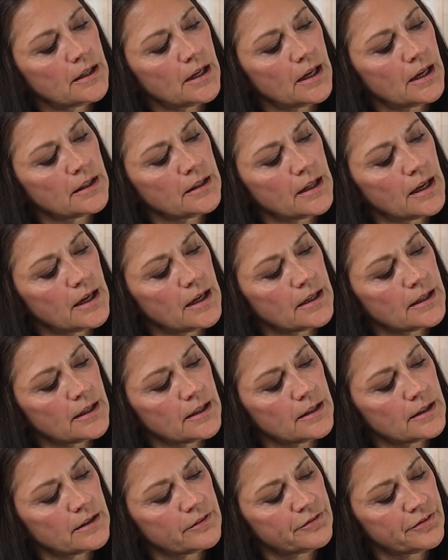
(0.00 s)

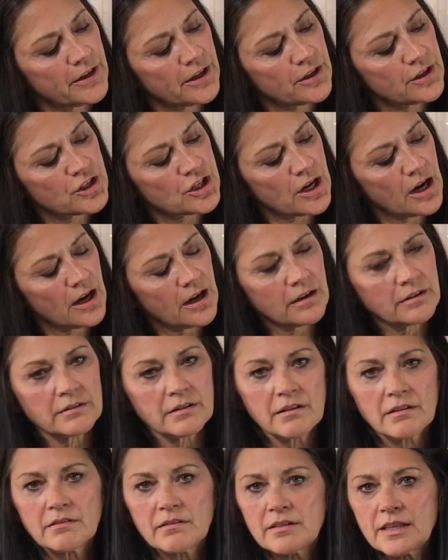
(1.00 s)
Alana Fairchild.
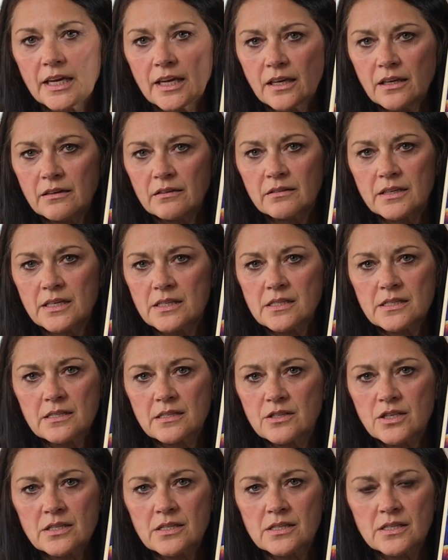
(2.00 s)
Thank you. It's
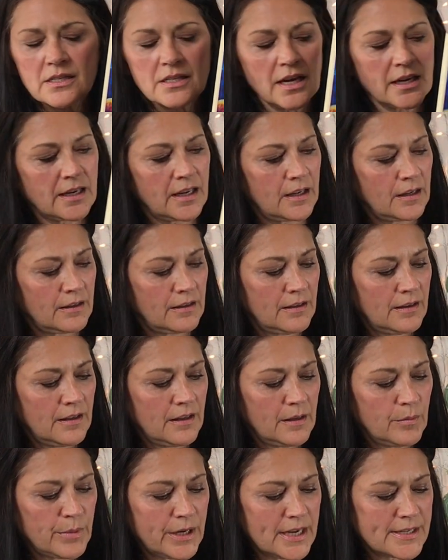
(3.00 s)
just stunning.
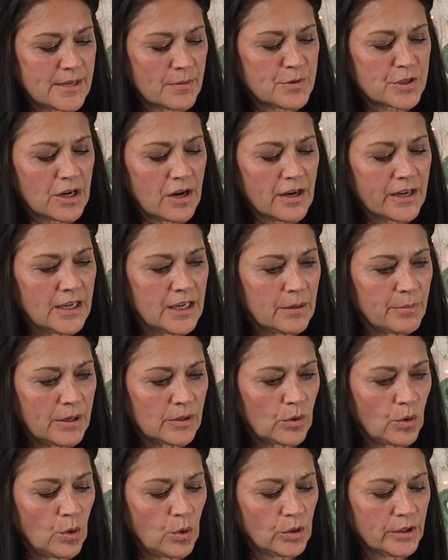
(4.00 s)
But as I'm talking
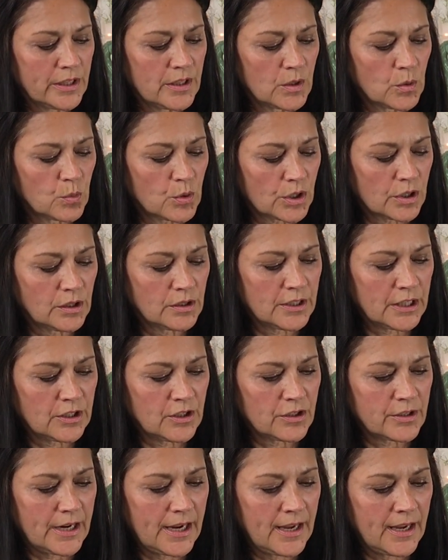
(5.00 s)
about holding the world in
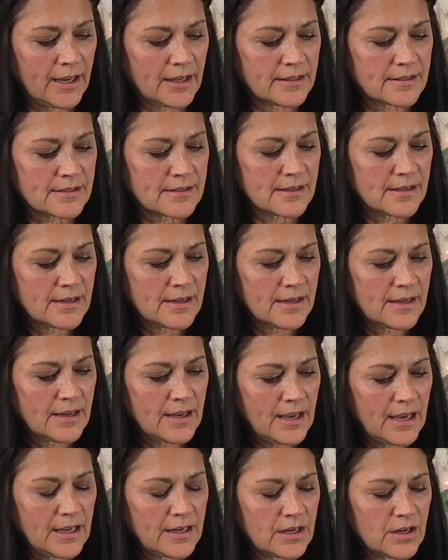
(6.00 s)
your hands,
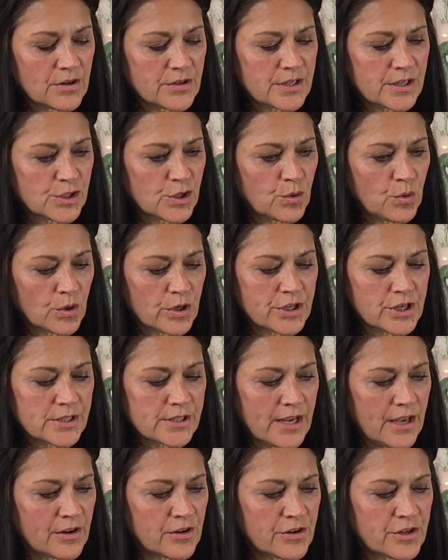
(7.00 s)
and here's this
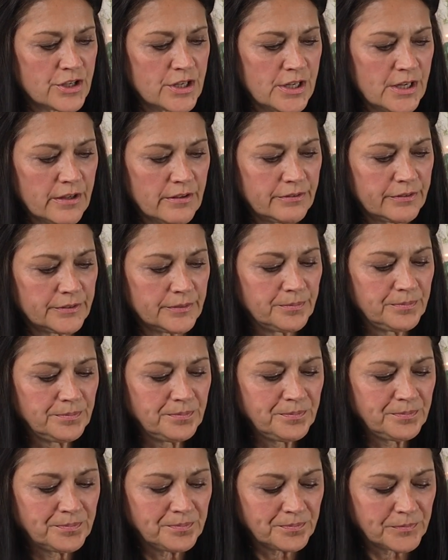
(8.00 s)
gorgeous energy of
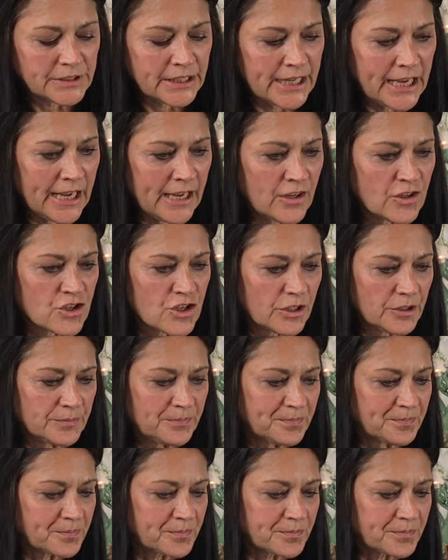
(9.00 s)
an angel,